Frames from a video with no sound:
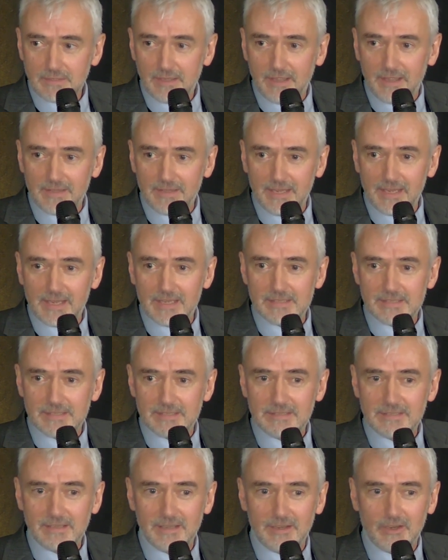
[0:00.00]
I think
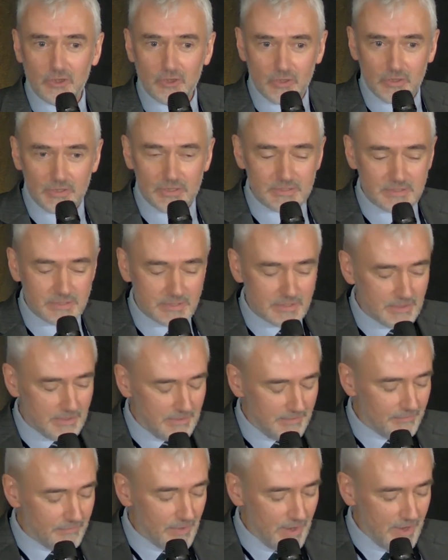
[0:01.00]
is good
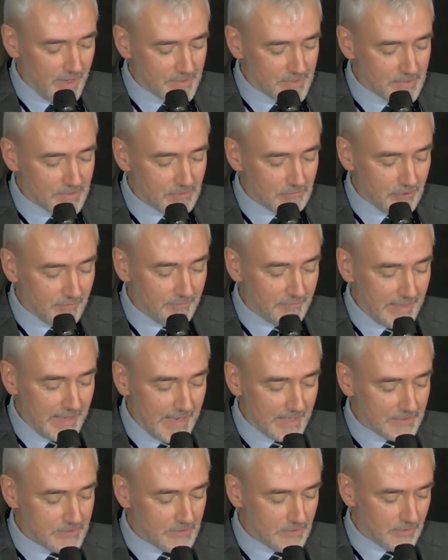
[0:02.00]
for us to
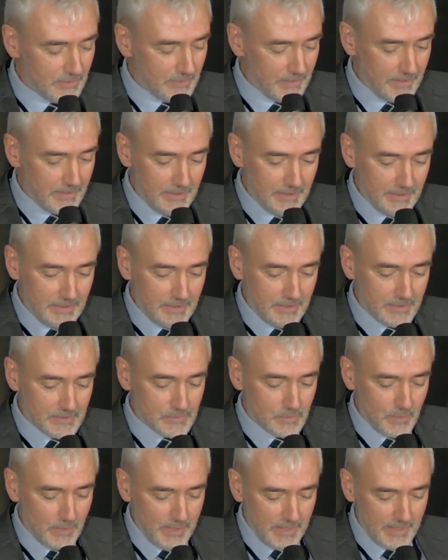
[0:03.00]
reflect on
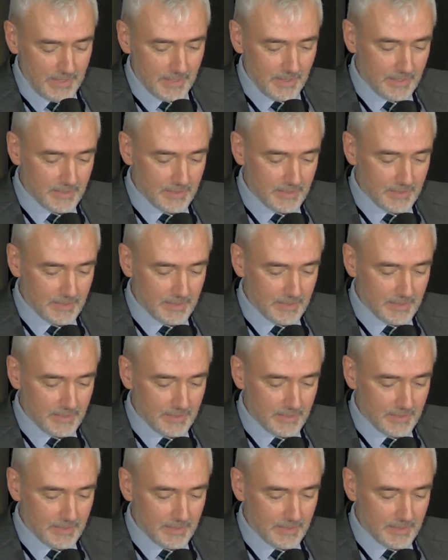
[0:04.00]
as we